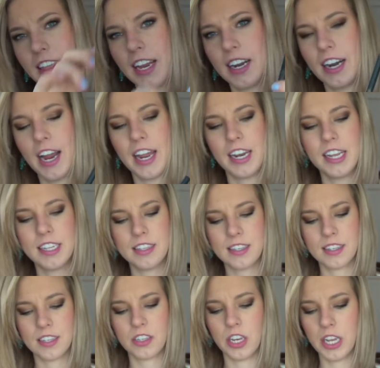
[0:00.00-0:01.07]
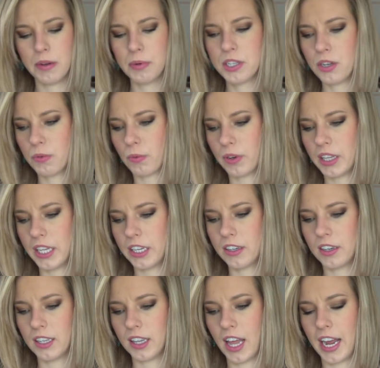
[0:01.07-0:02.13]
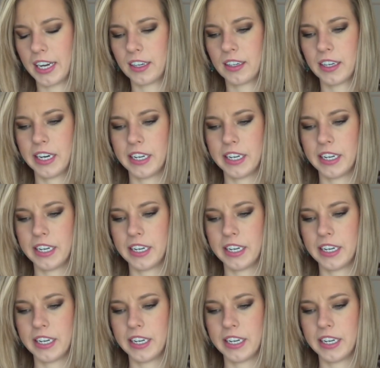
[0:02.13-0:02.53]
there, and it was a really good liner.